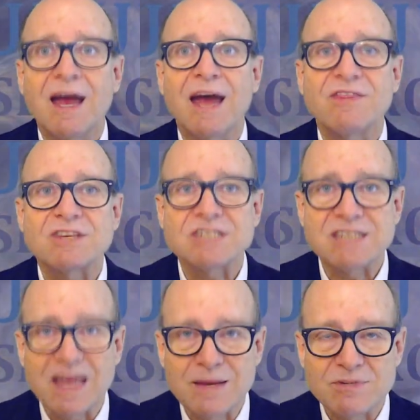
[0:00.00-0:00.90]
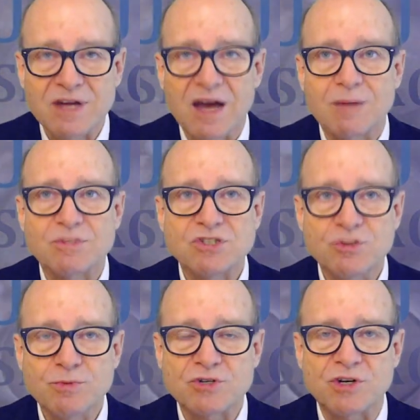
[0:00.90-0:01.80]
at the same time as
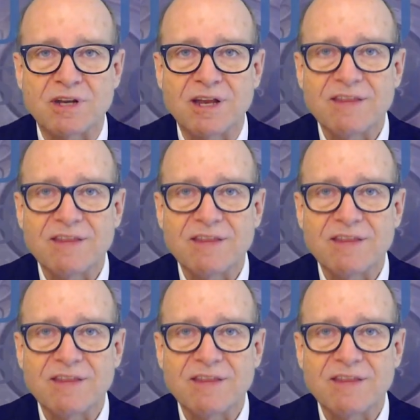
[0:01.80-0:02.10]
Dupuytren,